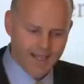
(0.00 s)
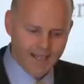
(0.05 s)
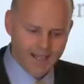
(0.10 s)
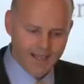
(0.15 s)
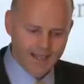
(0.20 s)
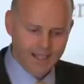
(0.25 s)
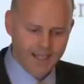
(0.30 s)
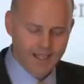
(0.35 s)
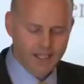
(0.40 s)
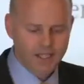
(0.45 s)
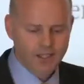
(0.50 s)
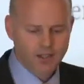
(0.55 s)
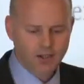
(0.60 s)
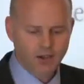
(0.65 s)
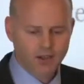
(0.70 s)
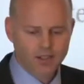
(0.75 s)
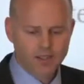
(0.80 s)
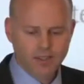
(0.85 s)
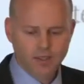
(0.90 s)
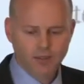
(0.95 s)
The
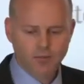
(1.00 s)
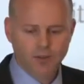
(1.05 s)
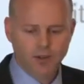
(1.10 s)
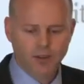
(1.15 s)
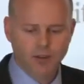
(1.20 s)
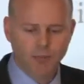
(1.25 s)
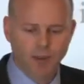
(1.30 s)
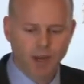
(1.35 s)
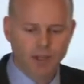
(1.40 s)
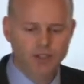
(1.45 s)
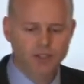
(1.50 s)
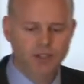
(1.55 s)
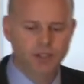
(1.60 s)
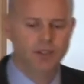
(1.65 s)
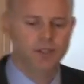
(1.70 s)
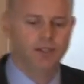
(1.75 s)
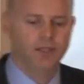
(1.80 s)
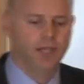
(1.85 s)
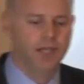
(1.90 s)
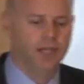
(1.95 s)
last thing worth
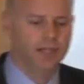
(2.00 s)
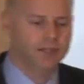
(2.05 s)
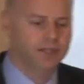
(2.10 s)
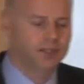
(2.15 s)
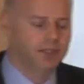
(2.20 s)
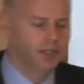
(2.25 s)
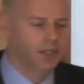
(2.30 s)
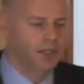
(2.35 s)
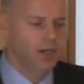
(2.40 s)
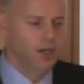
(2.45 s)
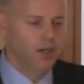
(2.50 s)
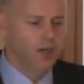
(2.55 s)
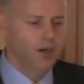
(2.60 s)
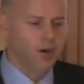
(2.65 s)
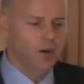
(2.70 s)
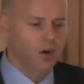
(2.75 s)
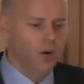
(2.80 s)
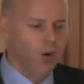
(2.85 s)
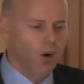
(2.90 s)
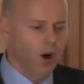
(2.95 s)
mentioning is
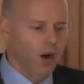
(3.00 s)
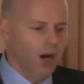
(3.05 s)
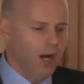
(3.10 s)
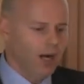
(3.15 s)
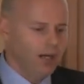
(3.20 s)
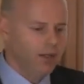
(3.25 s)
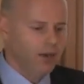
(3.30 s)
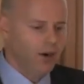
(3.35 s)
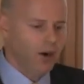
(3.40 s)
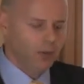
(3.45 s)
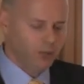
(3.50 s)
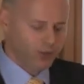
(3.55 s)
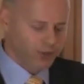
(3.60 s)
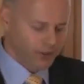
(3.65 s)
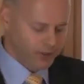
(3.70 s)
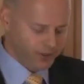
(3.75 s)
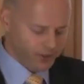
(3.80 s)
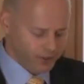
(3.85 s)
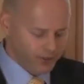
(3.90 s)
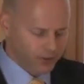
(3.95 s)
under
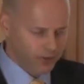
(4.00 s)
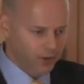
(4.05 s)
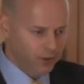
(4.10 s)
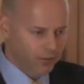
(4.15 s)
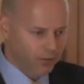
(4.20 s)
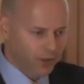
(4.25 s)
options, Johan